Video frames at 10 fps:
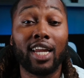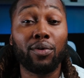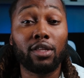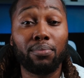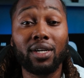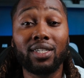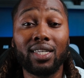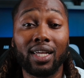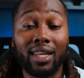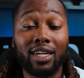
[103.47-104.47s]
Now, with the PG,
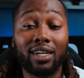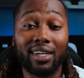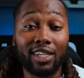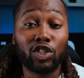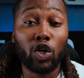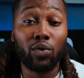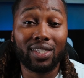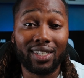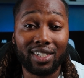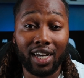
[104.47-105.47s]
the lender is going
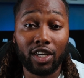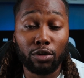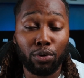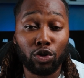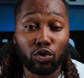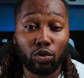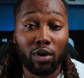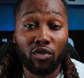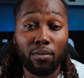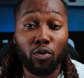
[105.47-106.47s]
to check your personal
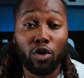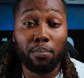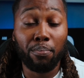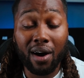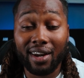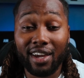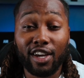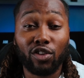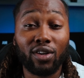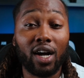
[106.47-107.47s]
credit report, but
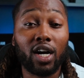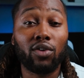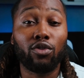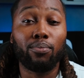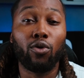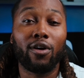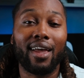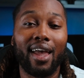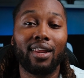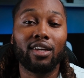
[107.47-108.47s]
they're not going to report
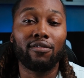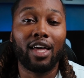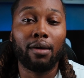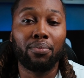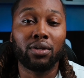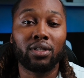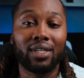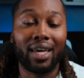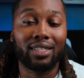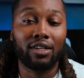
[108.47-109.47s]
any of that
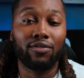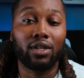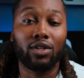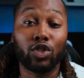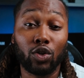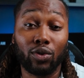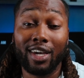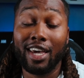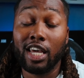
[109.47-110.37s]
business activity to it,